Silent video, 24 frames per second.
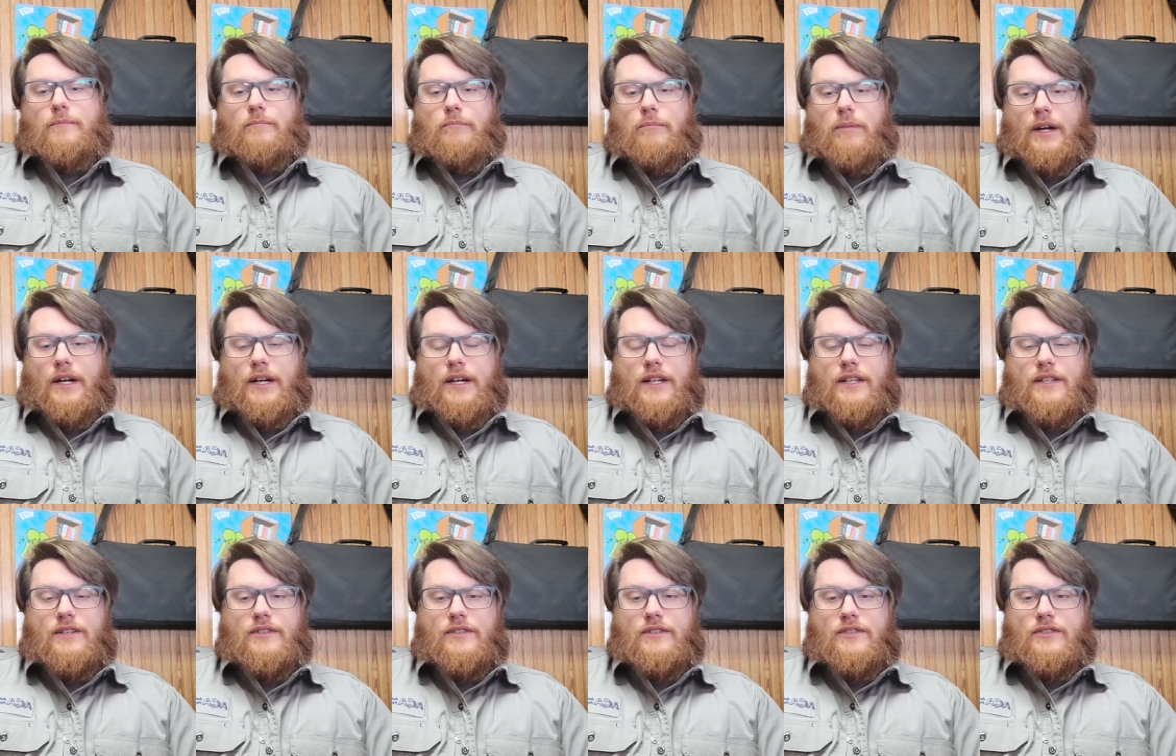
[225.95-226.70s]

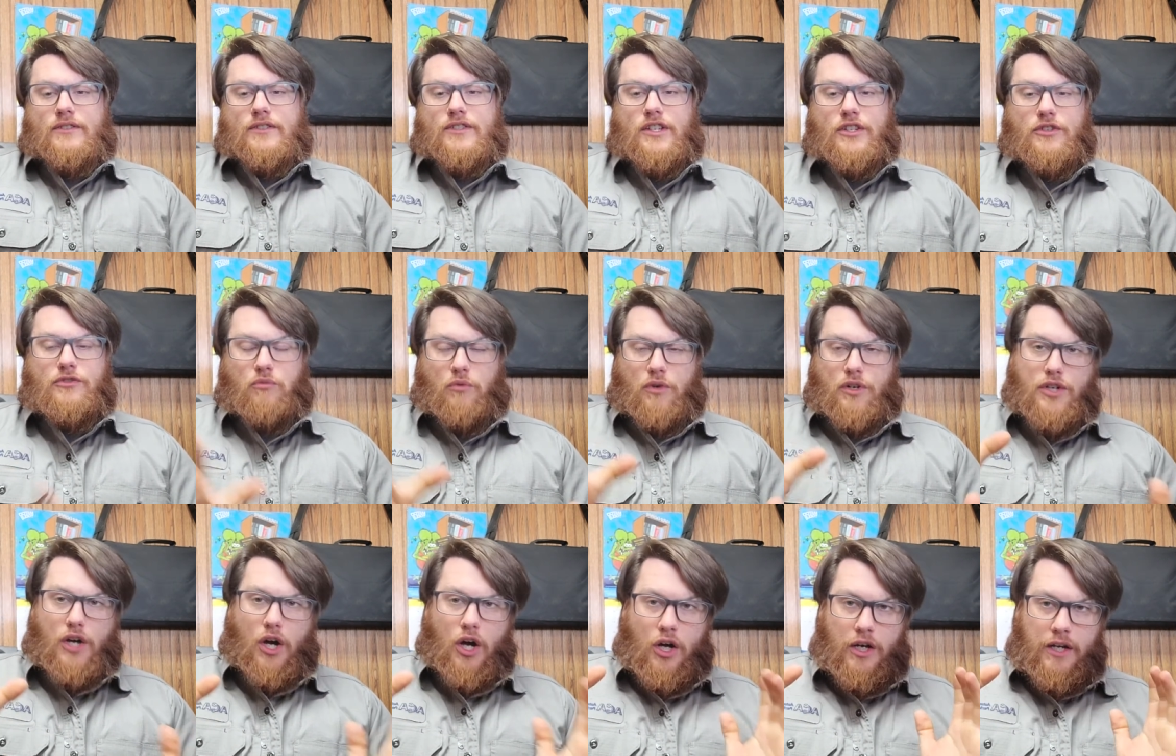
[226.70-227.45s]
But since we're
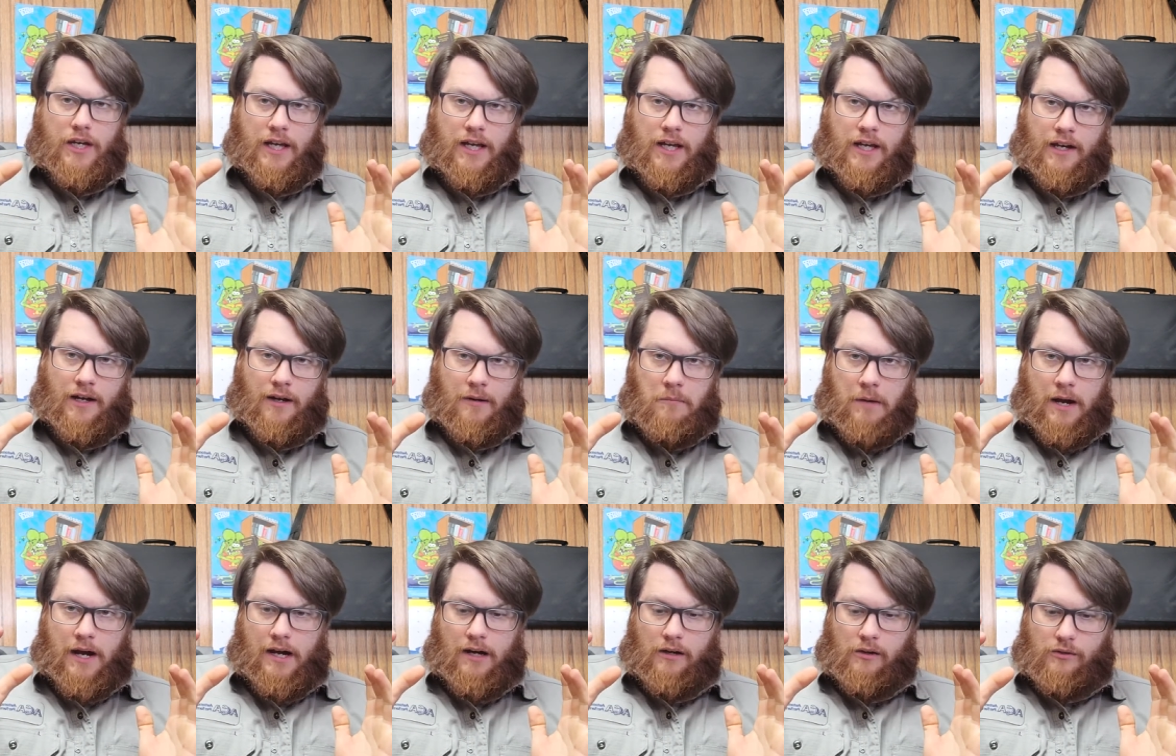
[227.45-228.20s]
talking
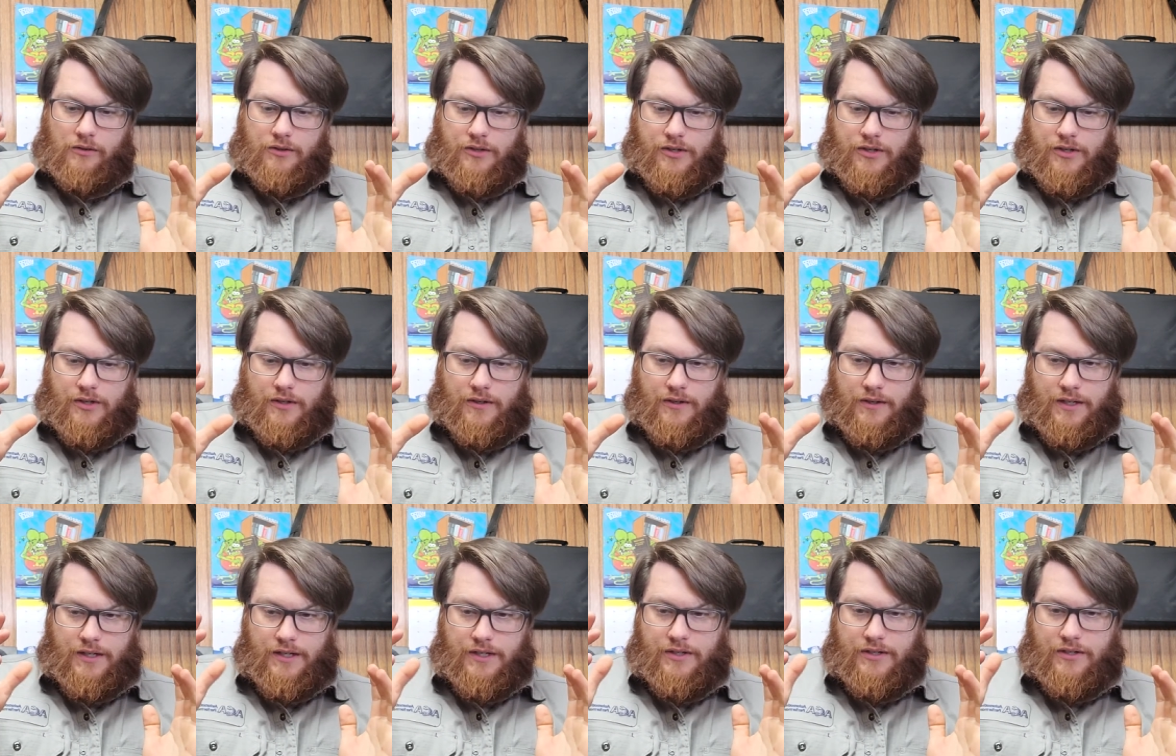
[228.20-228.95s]
about
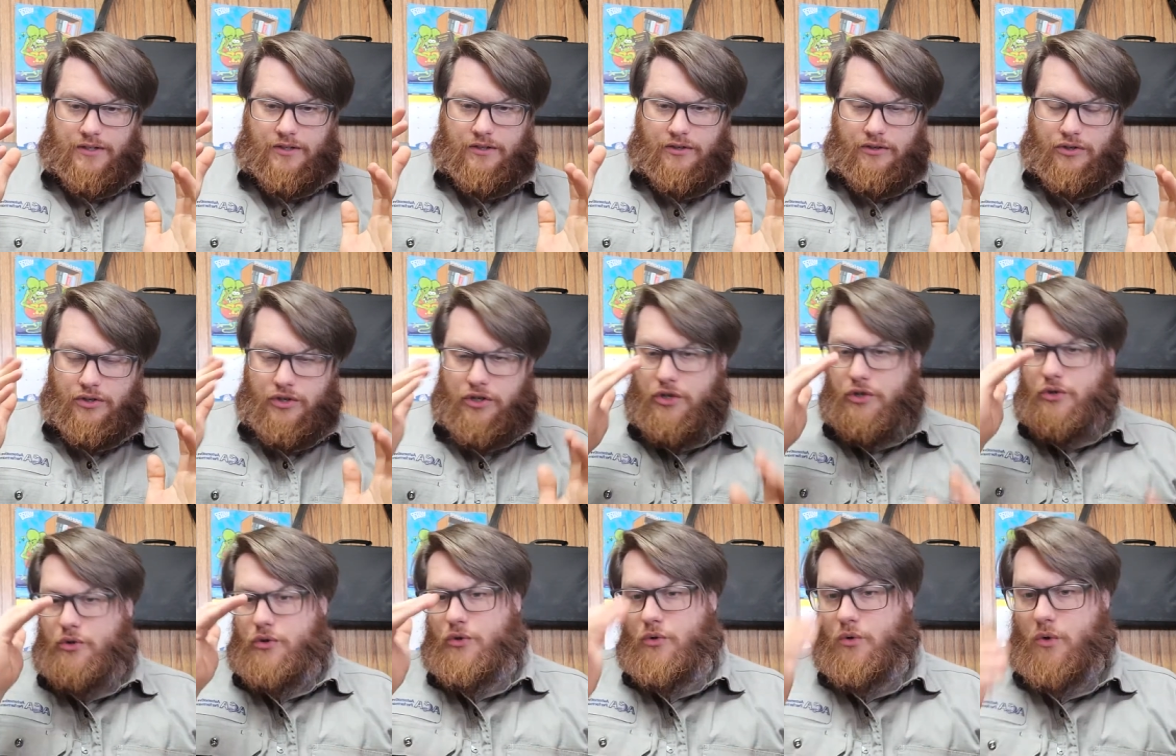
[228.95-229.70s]
this
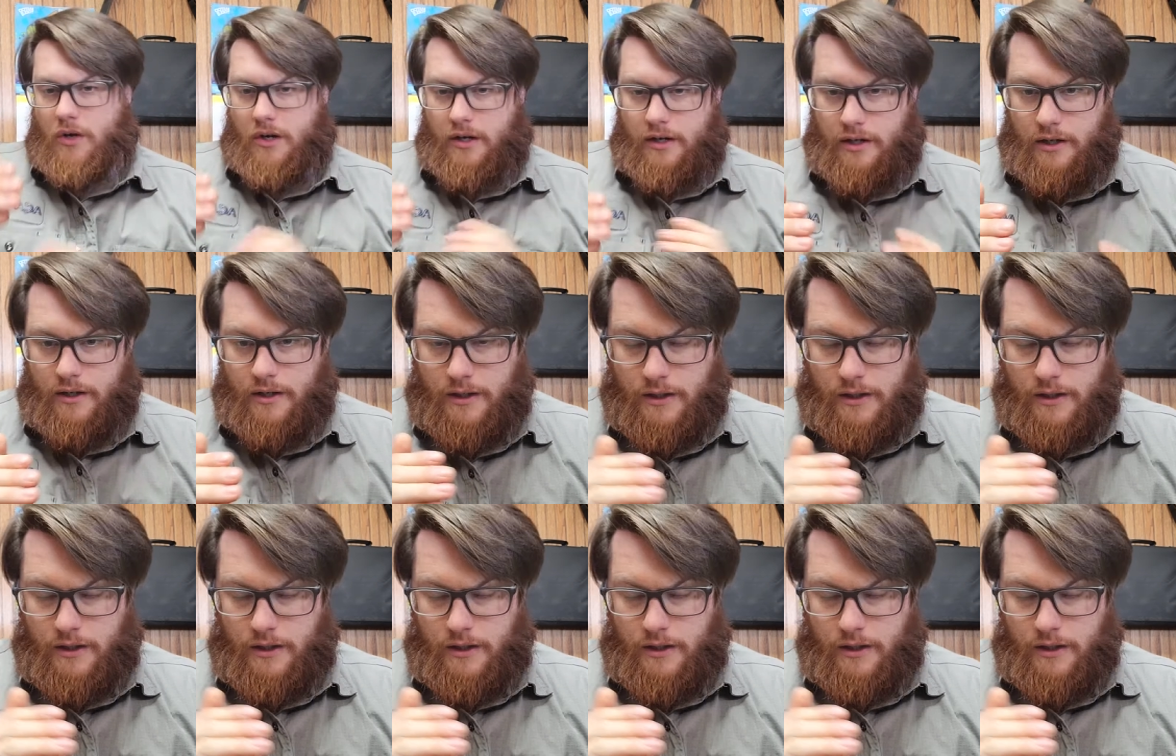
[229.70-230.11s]
new